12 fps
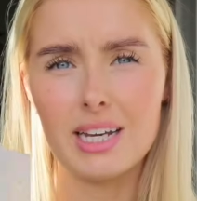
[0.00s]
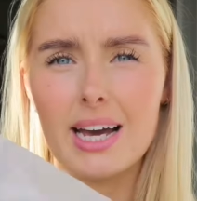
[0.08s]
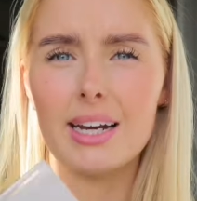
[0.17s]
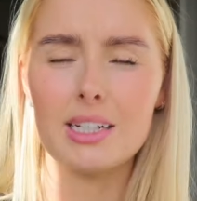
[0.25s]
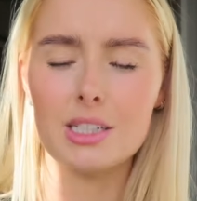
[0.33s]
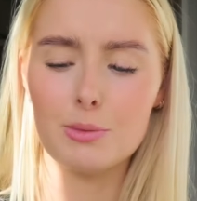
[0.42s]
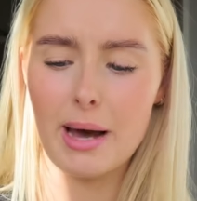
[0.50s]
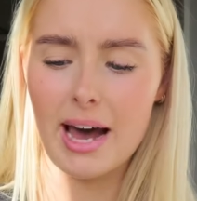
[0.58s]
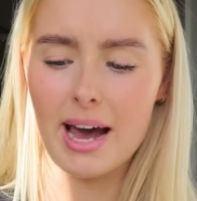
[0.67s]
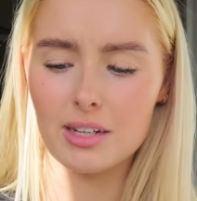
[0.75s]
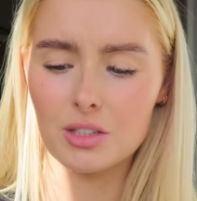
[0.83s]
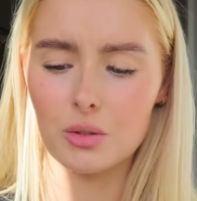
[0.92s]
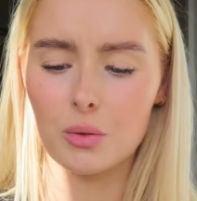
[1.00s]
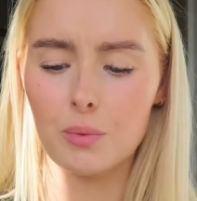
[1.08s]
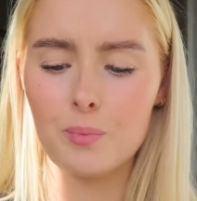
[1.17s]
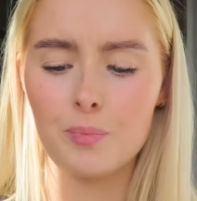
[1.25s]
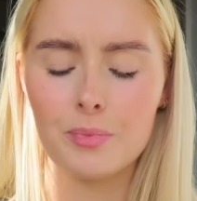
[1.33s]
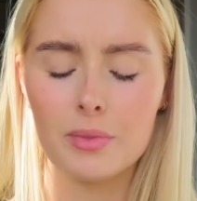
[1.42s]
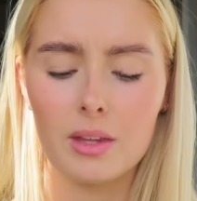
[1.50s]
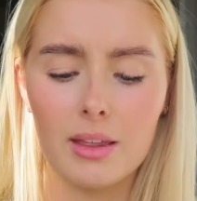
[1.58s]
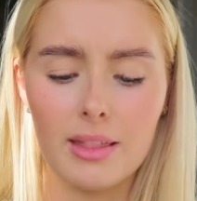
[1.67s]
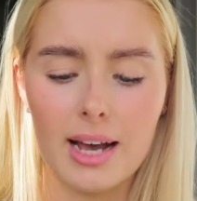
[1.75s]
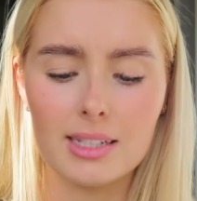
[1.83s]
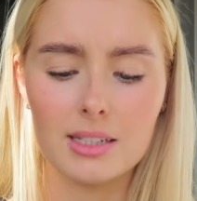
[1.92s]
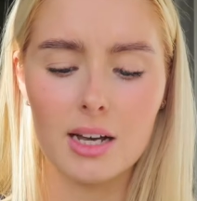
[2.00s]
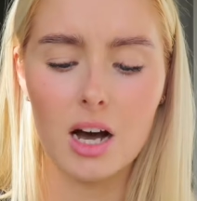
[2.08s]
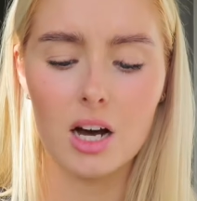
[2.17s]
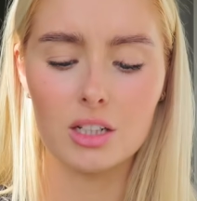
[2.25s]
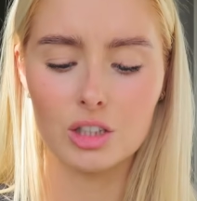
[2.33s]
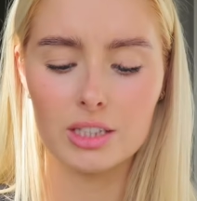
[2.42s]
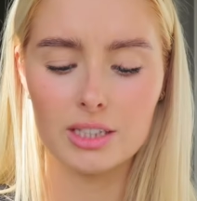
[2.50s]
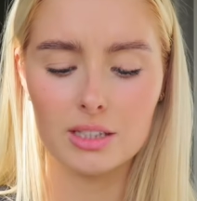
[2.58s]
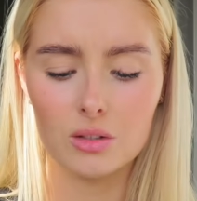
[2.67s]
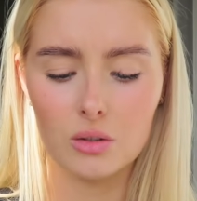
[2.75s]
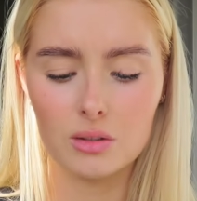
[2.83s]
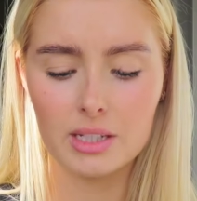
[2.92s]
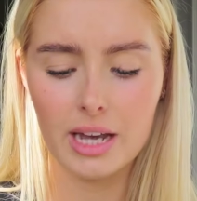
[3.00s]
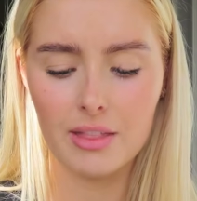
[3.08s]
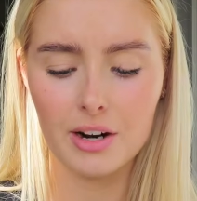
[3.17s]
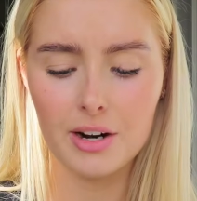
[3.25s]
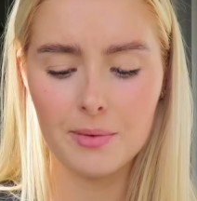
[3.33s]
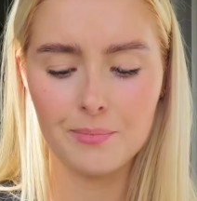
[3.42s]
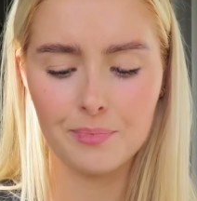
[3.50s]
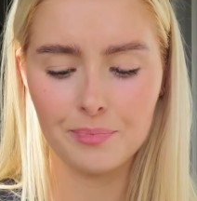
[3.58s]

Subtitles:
in each pack, so that's 100 altogether.